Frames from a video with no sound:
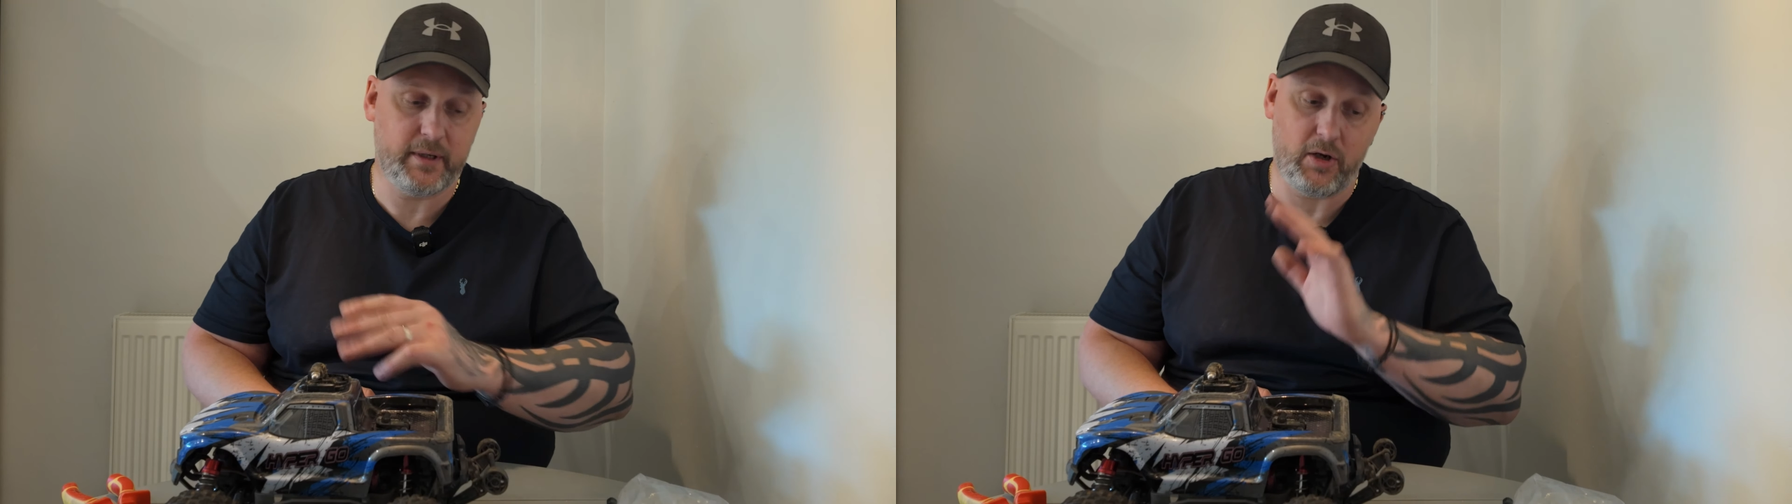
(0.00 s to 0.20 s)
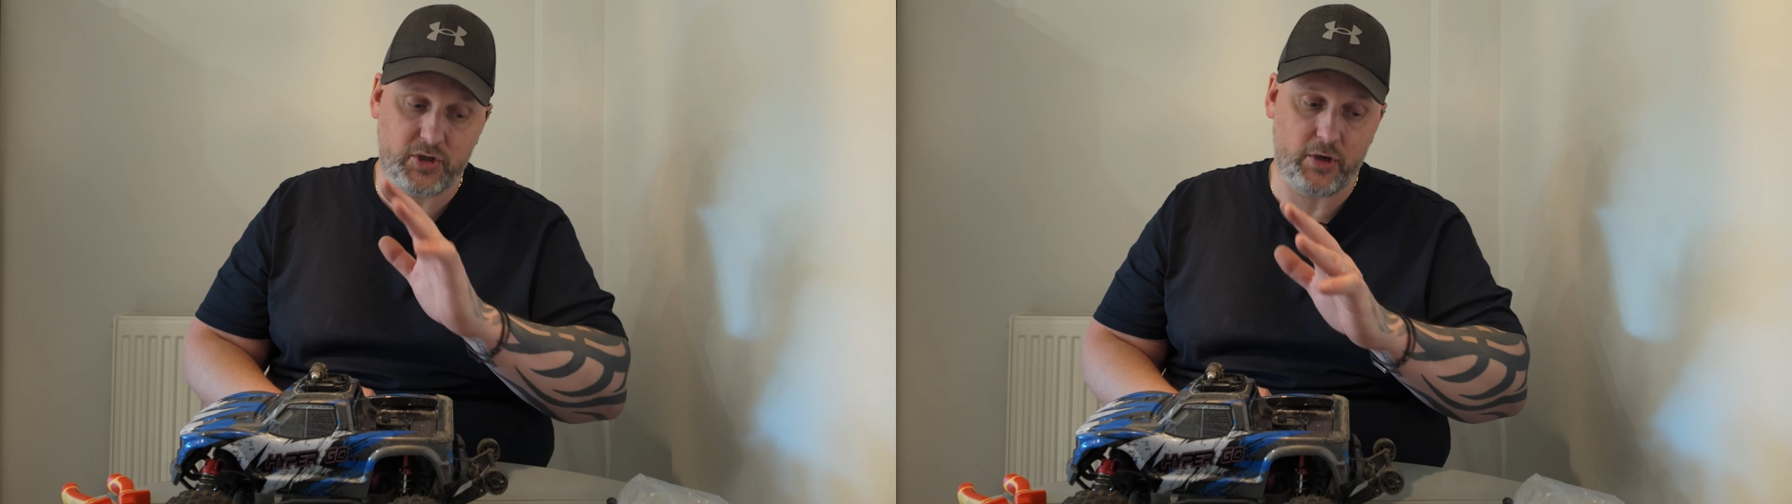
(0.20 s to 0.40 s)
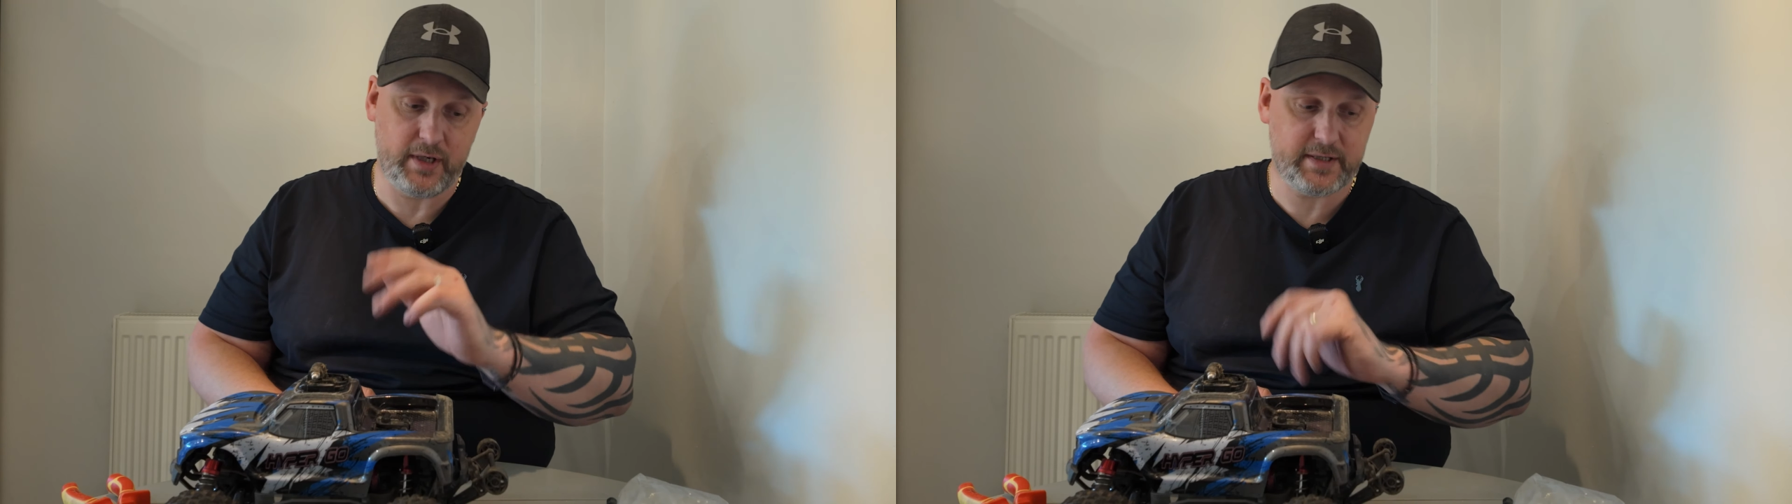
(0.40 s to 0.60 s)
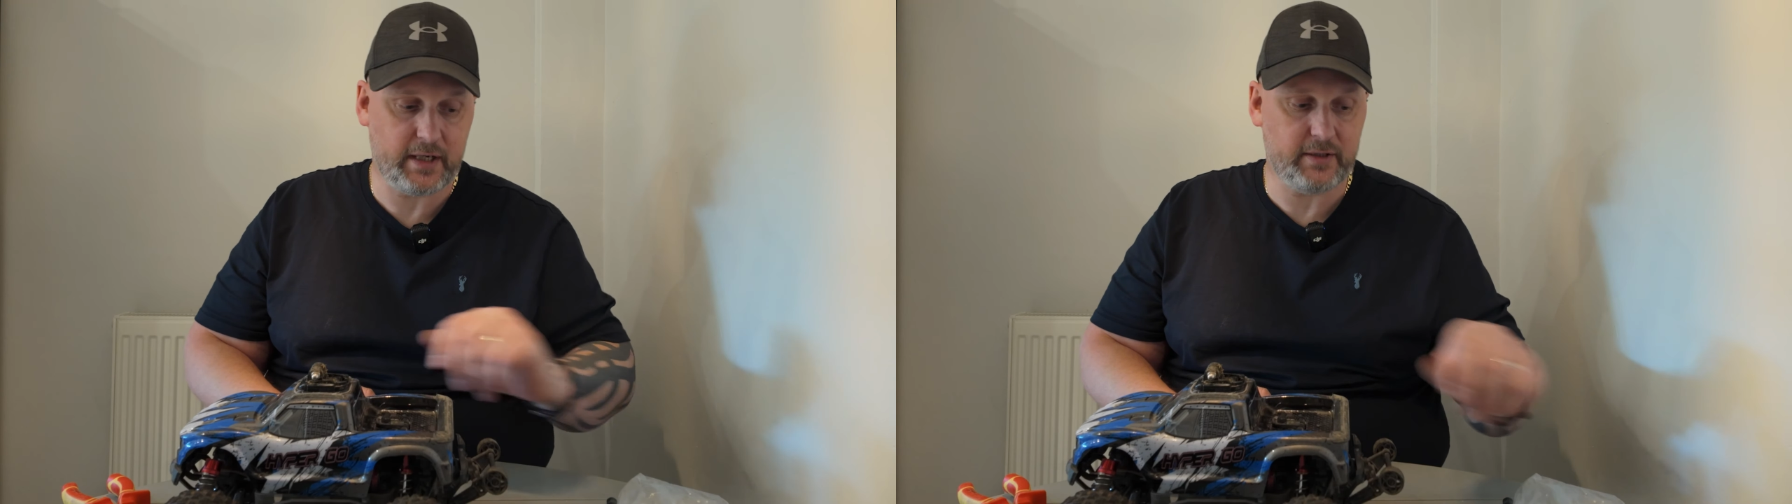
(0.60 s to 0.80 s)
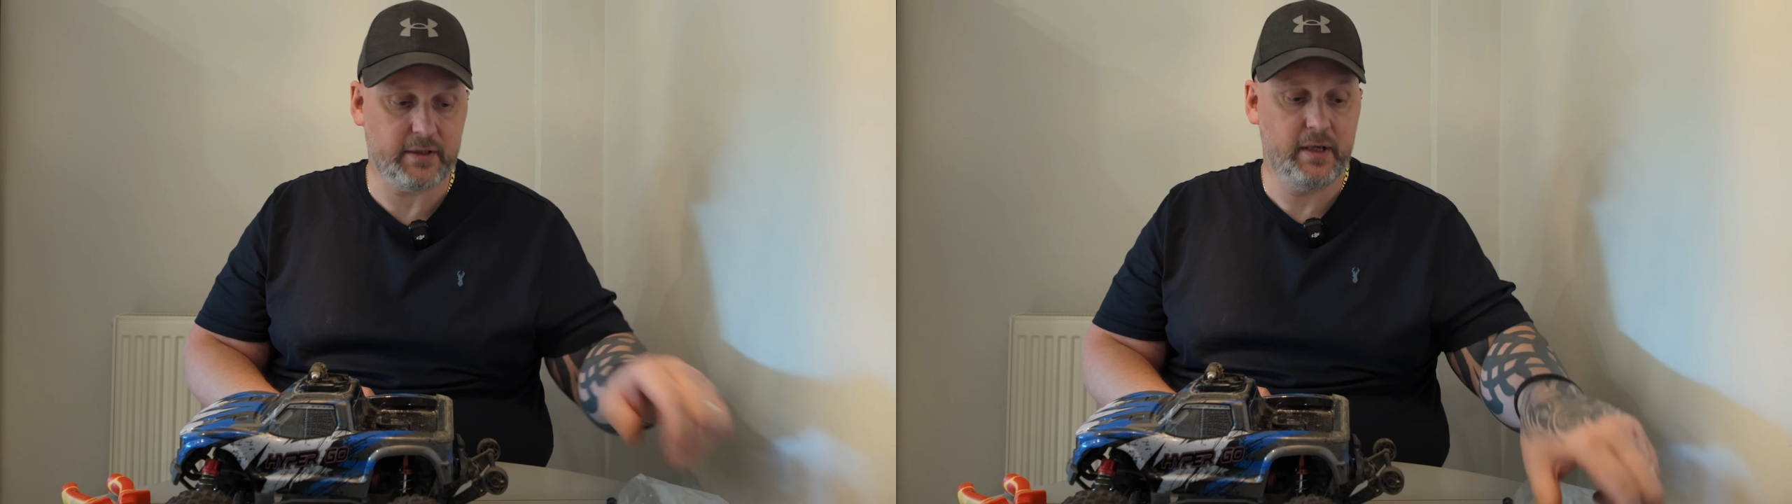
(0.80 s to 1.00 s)
I'll show you in a
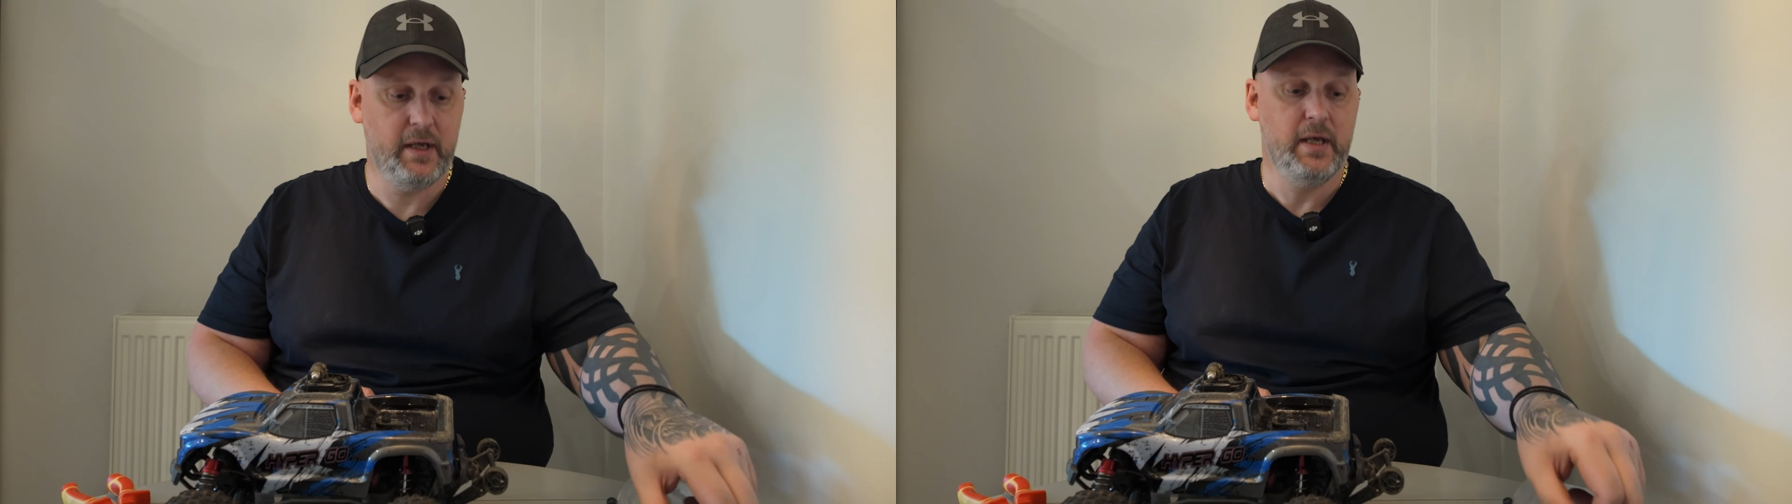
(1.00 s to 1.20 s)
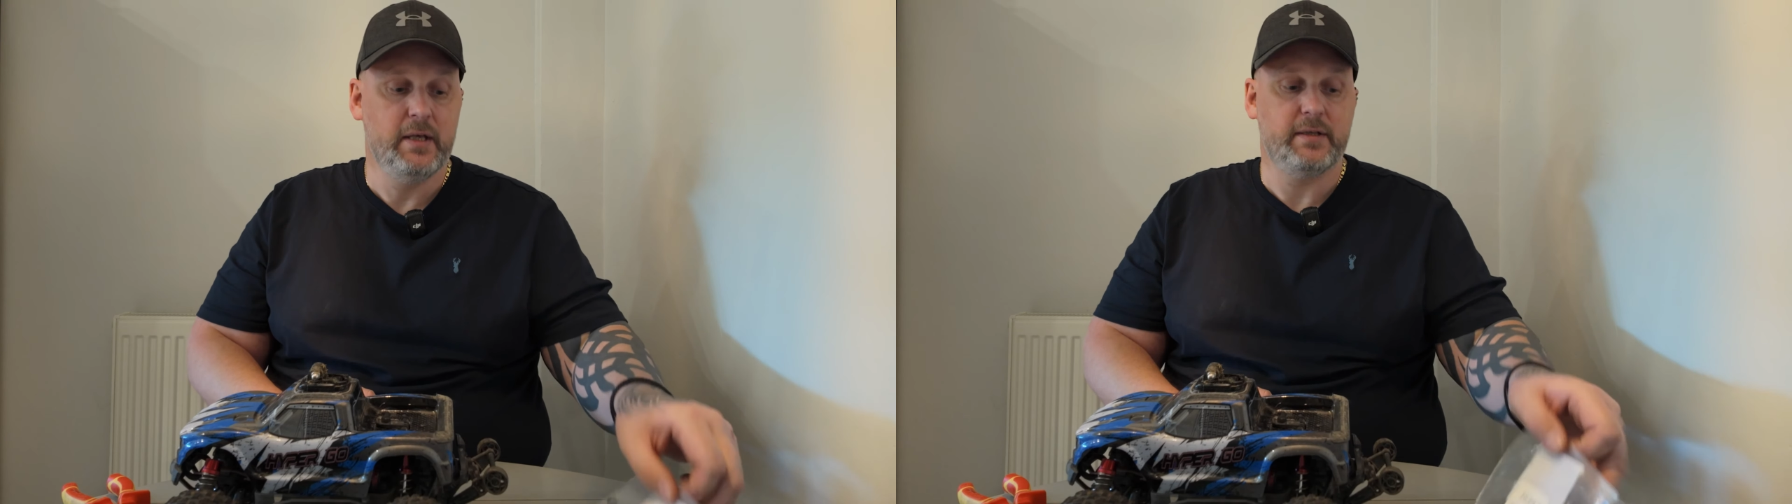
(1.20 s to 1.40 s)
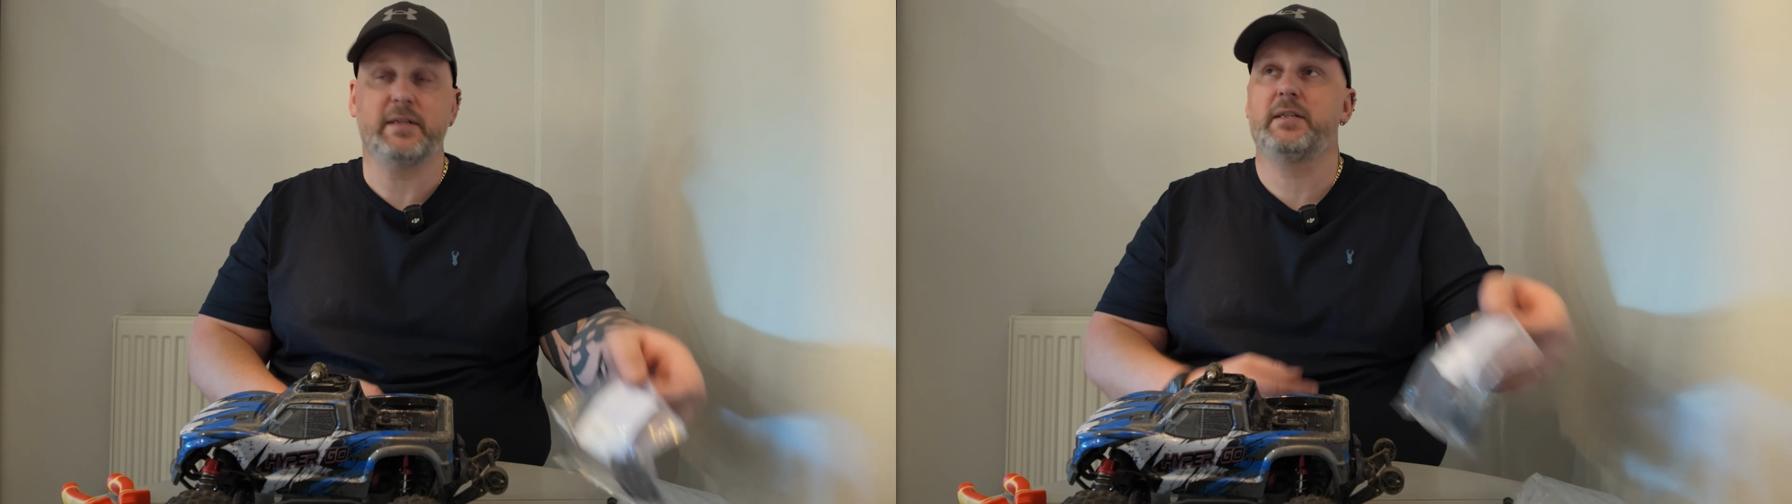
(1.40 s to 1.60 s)
second. This